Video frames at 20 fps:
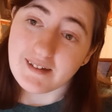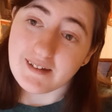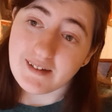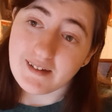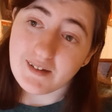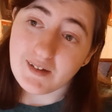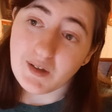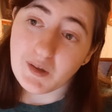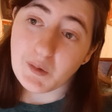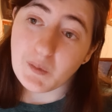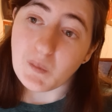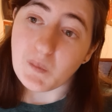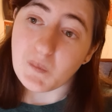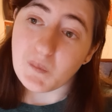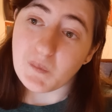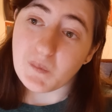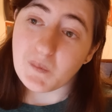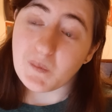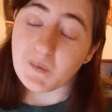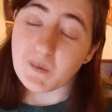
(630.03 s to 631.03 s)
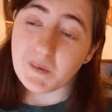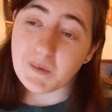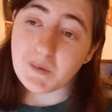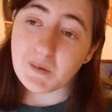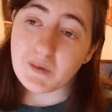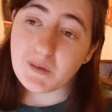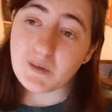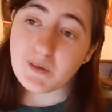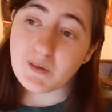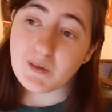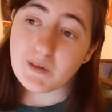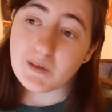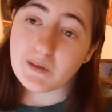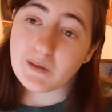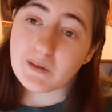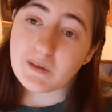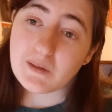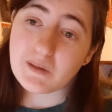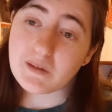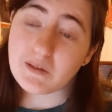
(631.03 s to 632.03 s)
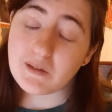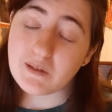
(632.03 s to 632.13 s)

[no speech]